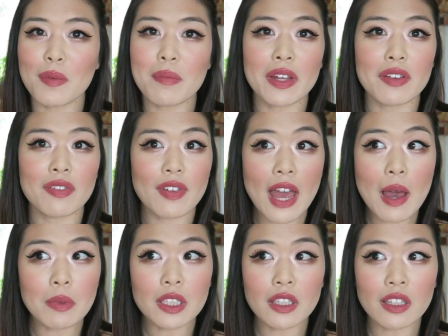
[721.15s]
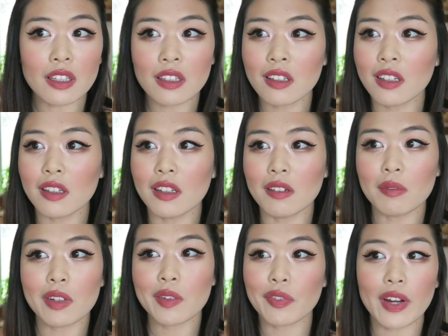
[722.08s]
my family,
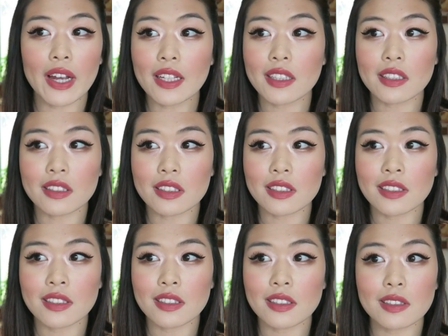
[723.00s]
my friends,